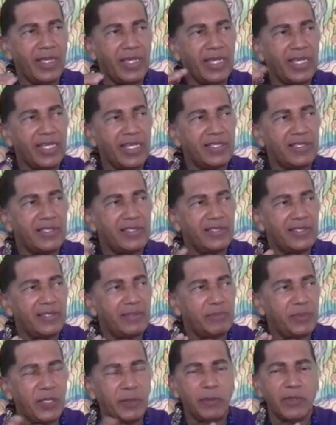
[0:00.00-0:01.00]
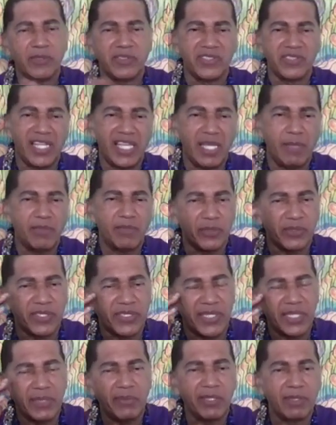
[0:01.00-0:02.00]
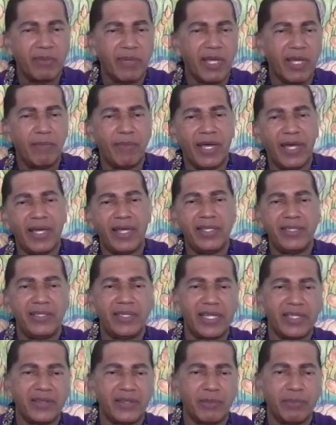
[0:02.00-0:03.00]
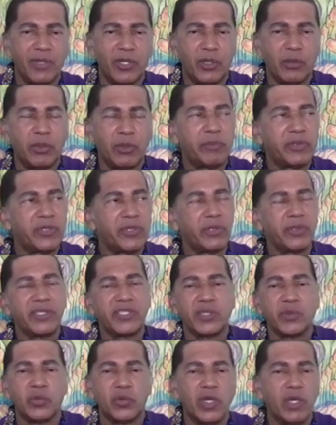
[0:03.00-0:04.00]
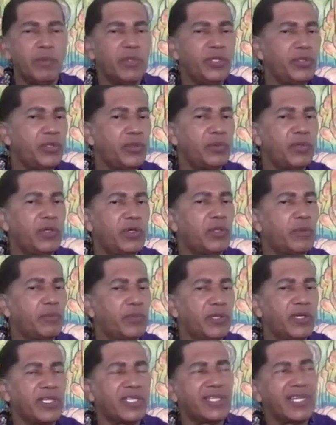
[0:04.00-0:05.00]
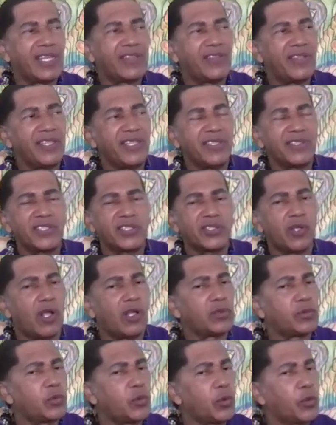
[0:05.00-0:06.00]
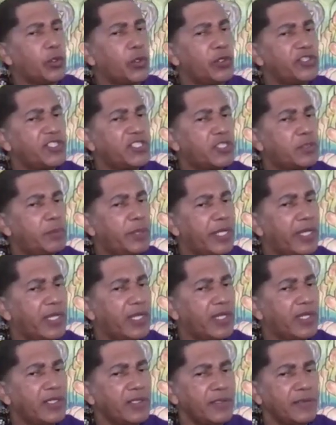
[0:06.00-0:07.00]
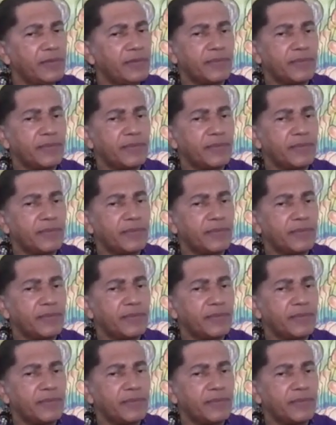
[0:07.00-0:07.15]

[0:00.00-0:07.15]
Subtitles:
And people's names are slipping my mind at the moment, but there is a woman who wrote a book, and I think it's called Word Spell.